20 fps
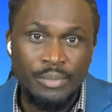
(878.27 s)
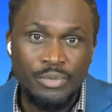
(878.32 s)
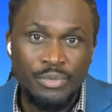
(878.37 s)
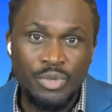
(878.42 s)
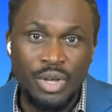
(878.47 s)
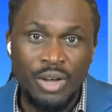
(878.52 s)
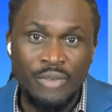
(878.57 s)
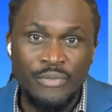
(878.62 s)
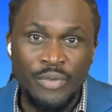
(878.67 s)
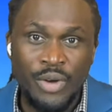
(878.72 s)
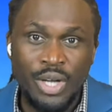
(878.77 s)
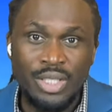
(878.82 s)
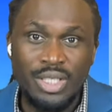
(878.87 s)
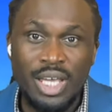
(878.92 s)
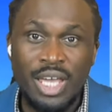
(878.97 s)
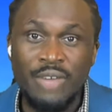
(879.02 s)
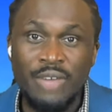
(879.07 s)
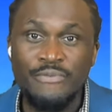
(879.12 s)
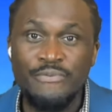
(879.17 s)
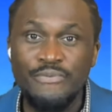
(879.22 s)
to avert
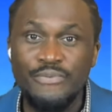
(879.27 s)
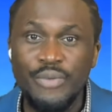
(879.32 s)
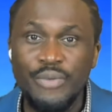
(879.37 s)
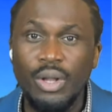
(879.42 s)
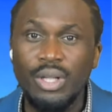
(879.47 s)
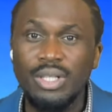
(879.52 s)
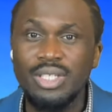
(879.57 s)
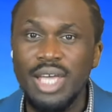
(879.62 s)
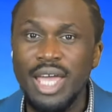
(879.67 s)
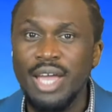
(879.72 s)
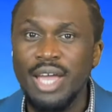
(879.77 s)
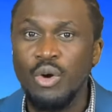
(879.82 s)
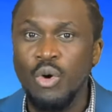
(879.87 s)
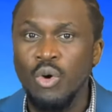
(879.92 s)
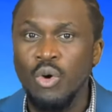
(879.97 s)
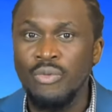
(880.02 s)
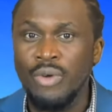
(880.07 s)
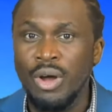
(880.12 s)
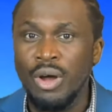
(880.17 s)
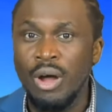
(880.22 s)
a full
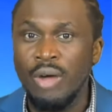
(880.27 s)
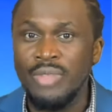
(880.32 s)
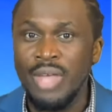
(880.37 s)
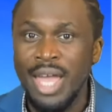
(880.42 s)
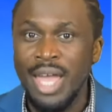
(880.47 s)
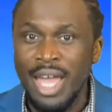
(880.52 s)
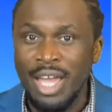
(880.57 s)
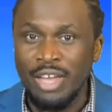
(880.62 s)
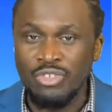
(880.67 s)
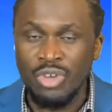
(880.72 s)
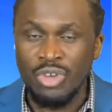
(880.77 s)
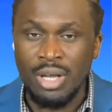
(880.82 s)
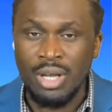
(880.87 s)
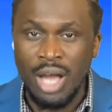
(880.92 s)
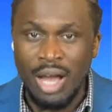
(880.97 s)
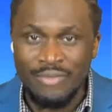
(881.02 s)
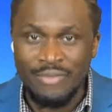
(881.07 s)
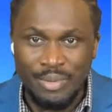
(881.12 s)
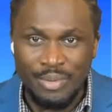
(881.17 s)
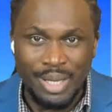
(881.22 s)
takeover of the Haitian
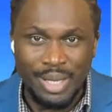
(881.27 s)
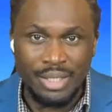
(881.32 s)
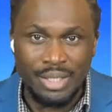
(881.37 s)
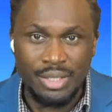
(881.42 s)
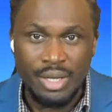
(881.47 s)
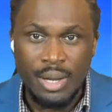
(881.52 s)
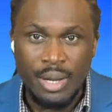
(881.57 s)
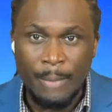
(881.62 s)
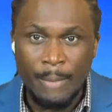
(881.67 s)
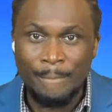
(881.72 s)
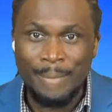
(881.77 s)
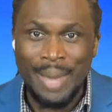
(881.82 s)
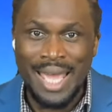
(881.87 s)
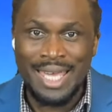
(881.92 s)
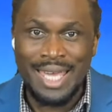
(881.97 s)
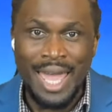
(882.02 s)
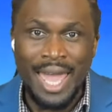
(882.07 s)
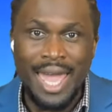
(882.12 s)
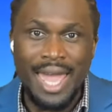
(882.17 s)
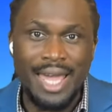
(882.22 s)
government by
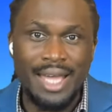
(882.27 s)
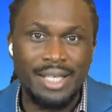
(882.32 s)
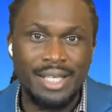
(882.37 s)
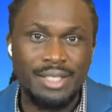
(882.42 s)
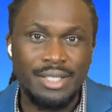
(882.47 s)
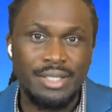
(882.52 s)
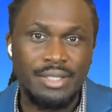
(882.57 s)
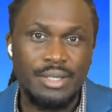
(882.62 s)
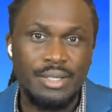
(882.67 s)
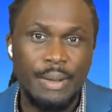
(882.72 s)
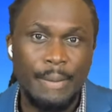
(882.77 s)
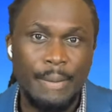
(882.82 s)
gangs.